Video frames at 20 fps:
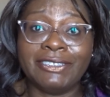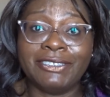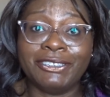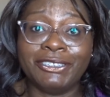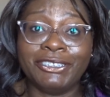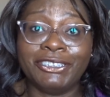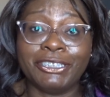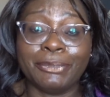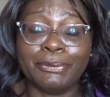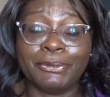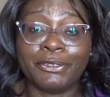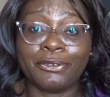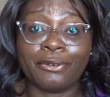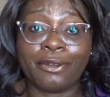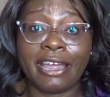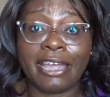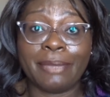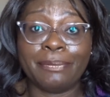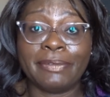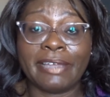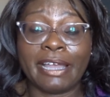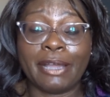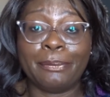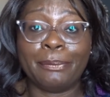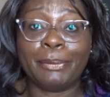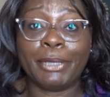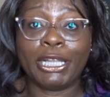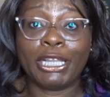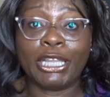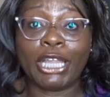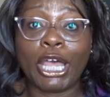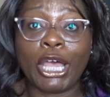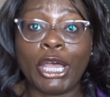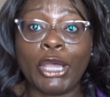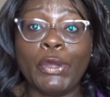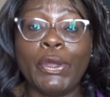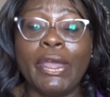to subscribe down below.